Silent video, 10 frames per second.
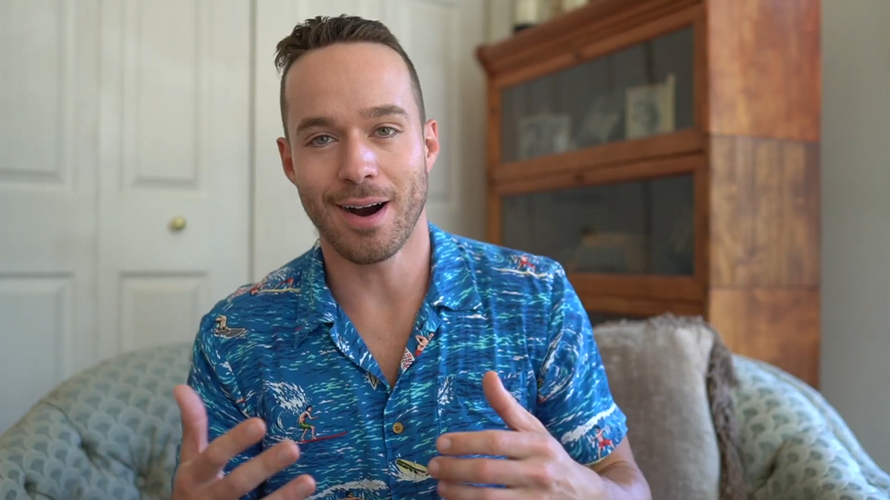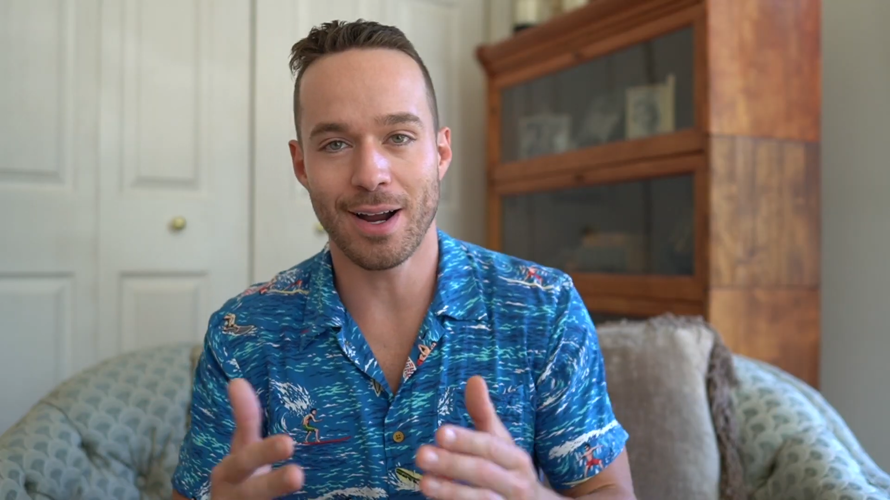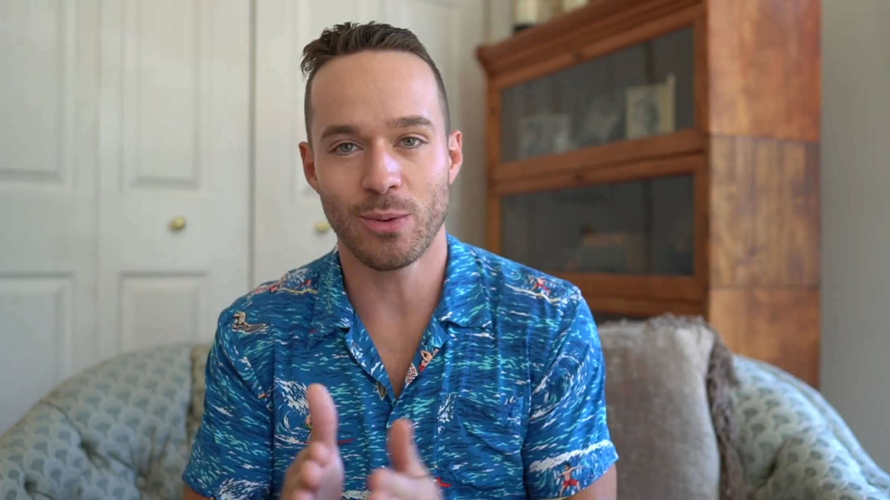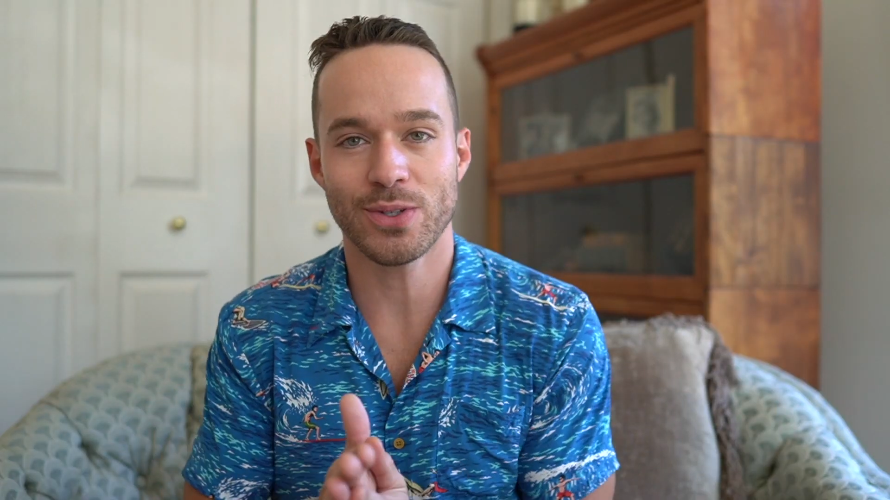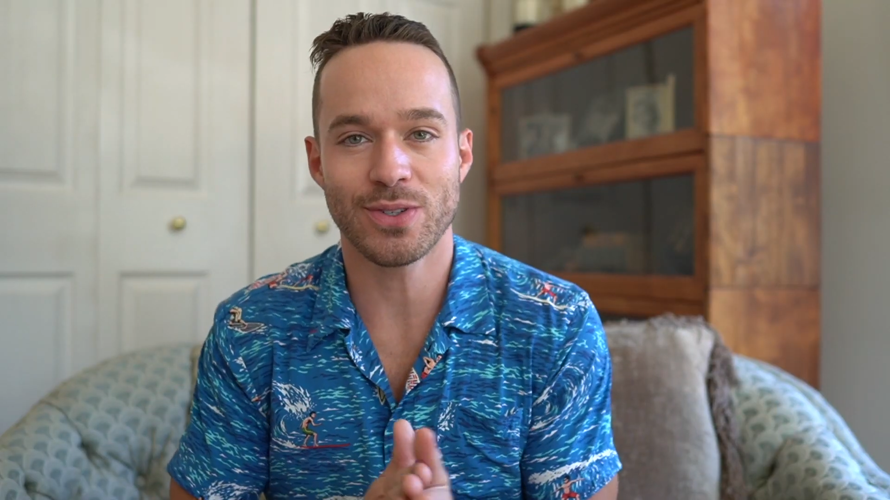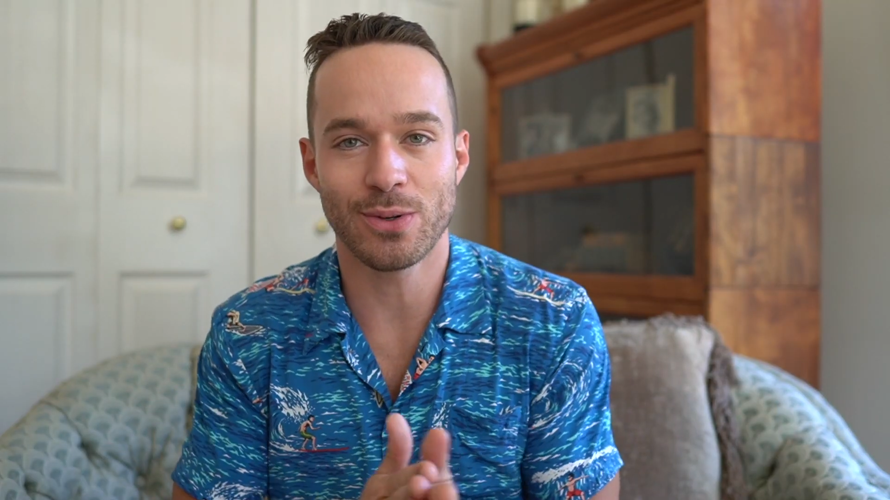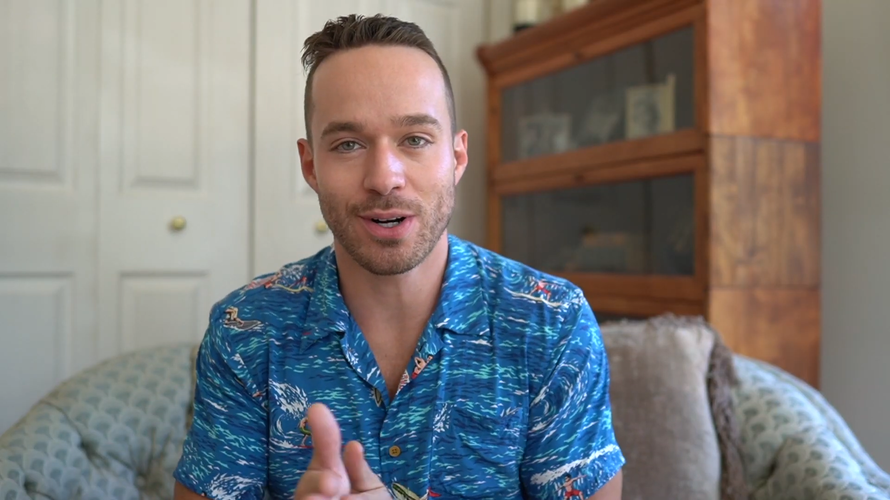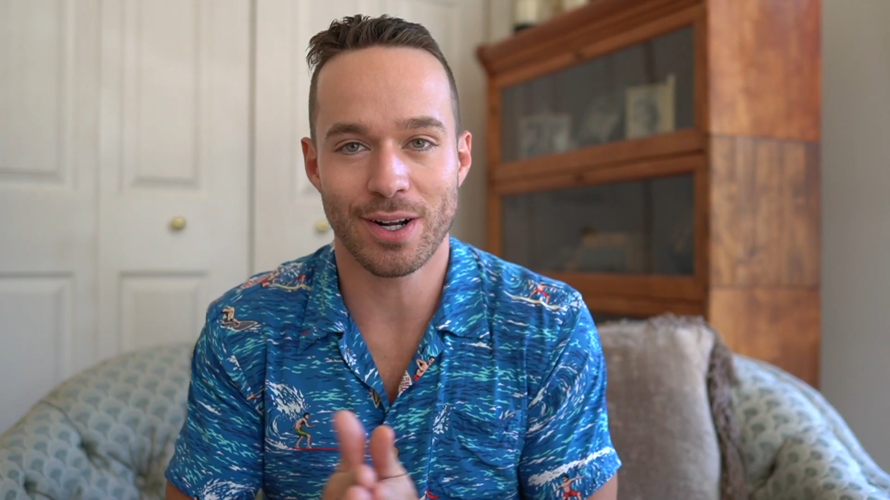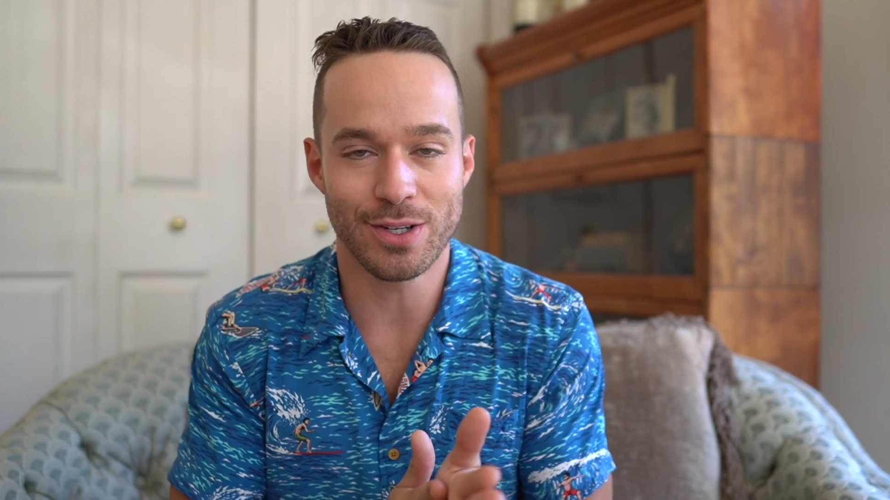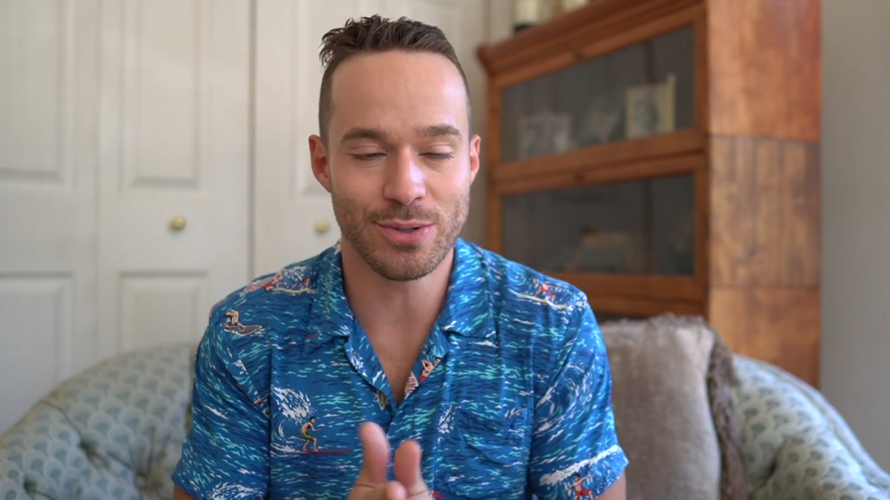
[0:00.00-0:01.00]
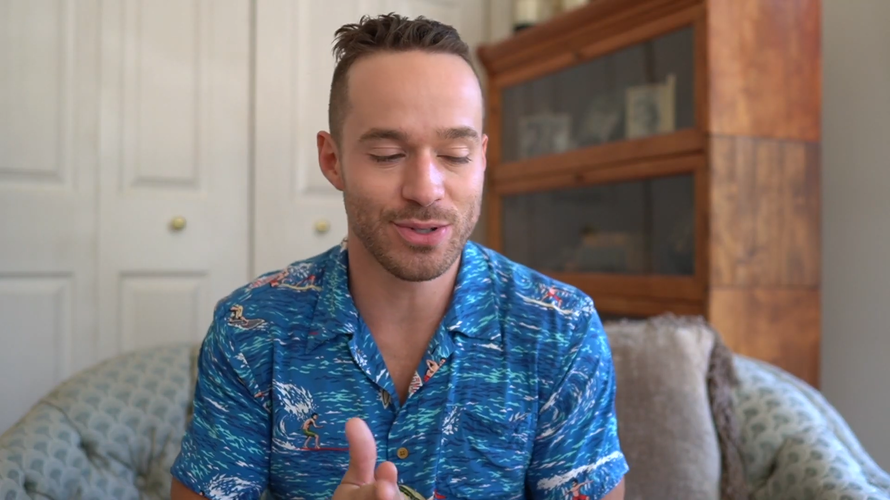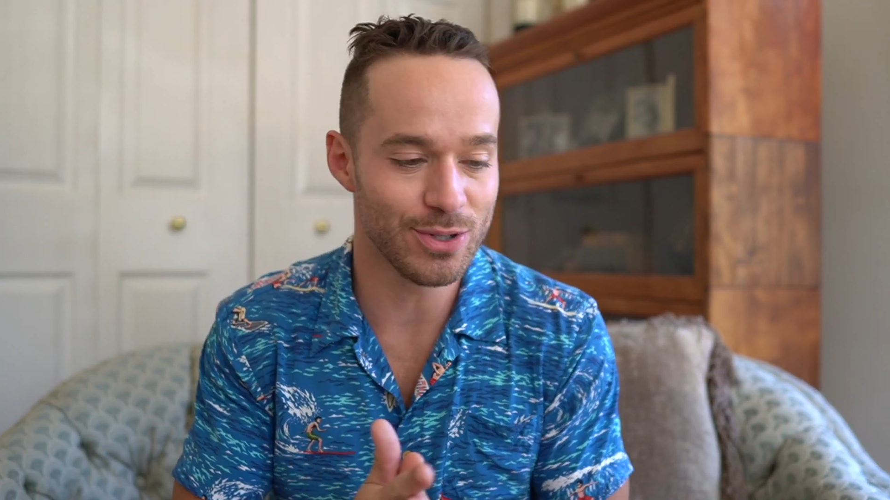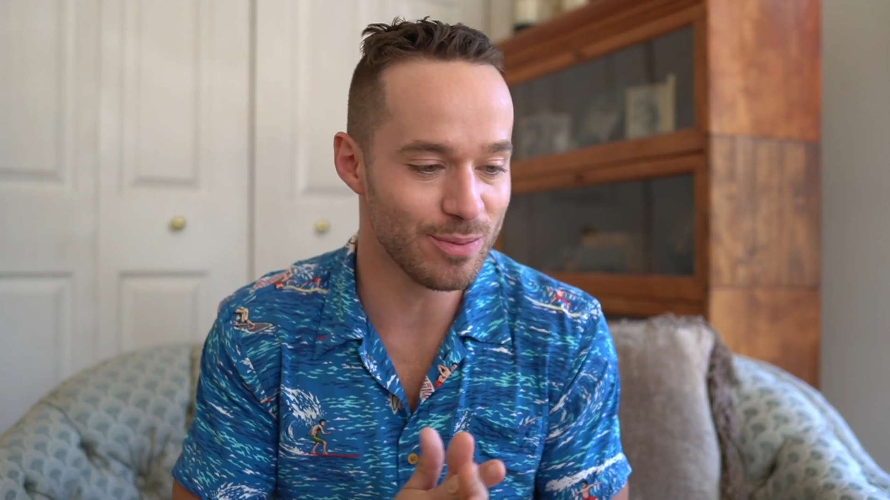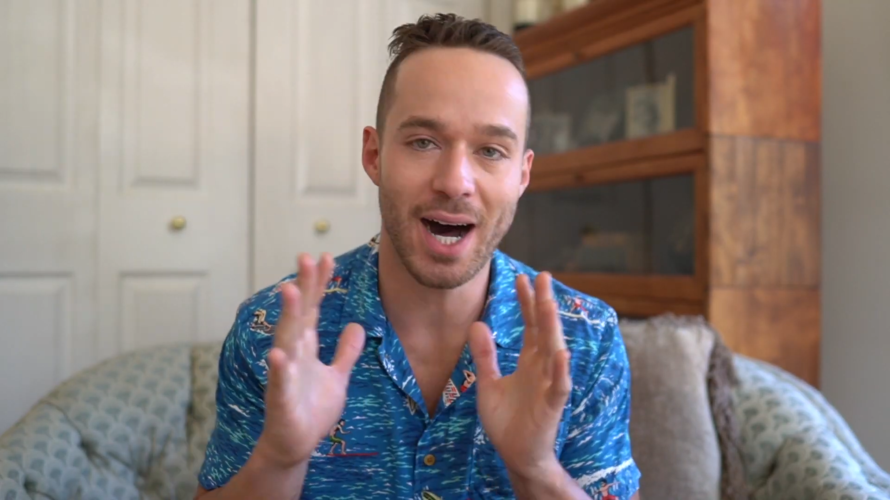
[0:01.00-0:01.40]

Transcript: All right, what's going on YouTube?